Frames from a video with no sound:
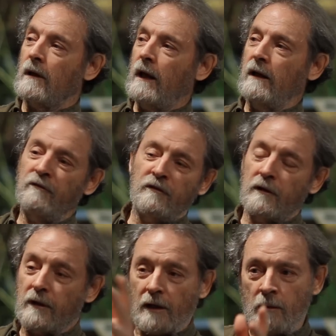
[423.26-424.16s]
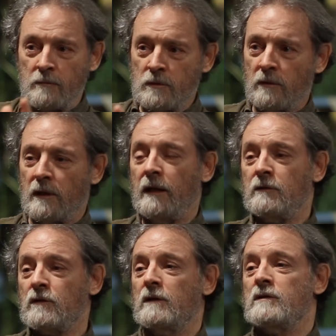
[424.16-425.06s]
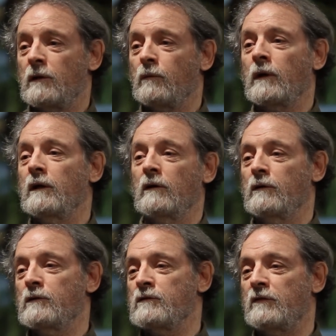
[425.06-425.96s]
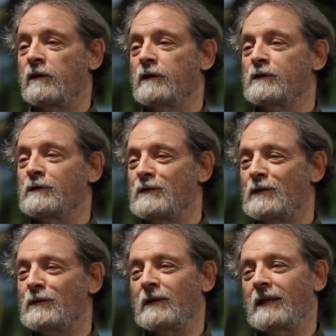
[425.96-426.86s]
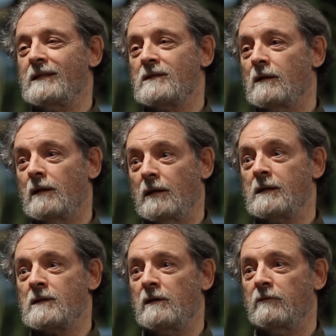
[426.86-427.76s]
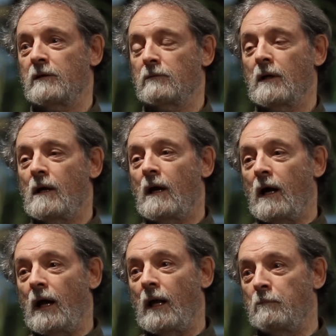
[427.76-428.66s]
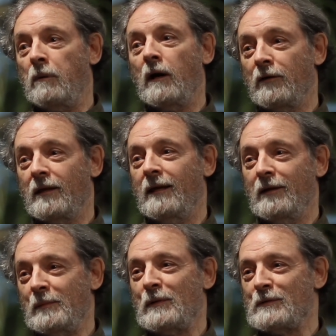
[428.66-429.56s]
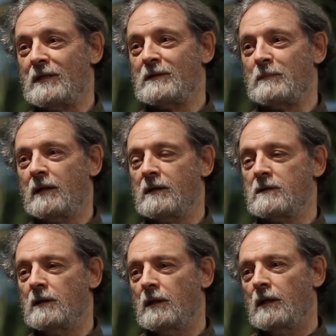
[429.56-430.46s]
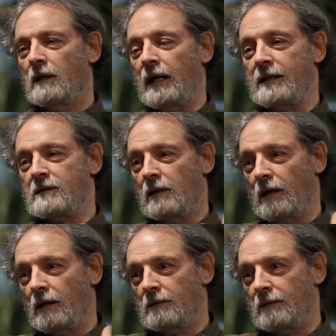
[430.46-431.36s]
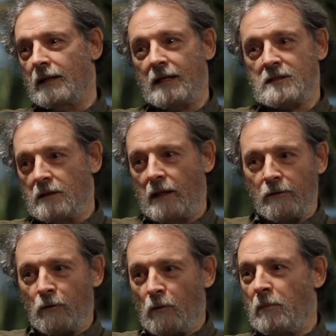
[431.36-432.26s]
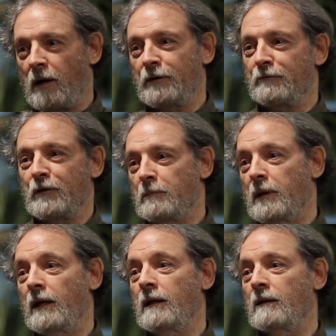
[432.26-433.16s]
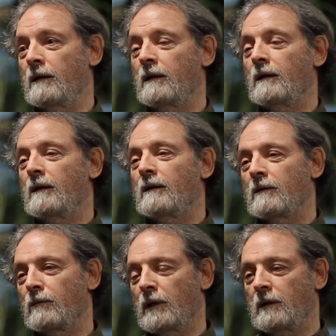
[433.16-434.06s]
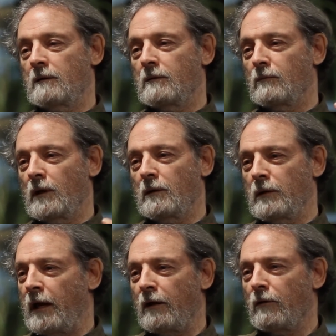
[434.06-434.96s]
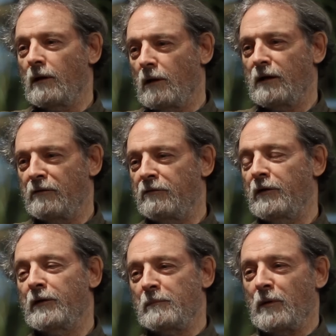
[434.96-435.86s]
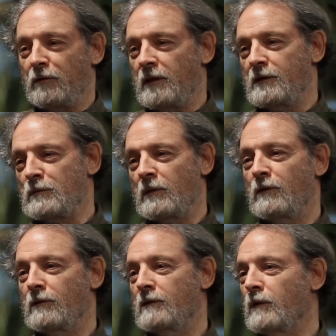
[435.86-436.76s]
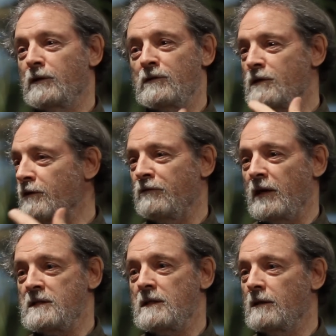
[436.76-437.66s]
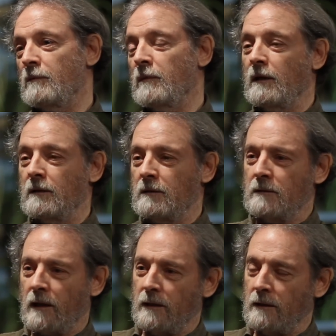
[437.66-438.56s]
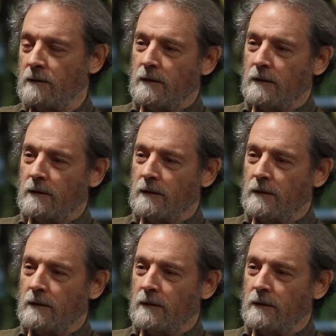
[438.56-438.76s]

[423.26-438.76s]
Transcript: any fear that comes with that. So you start working on those fear issues too, and that's kind of a part of the healing process, because that's another whole part of your being, where we carry a lot of fear about things with you, and when you start facing them and you kind of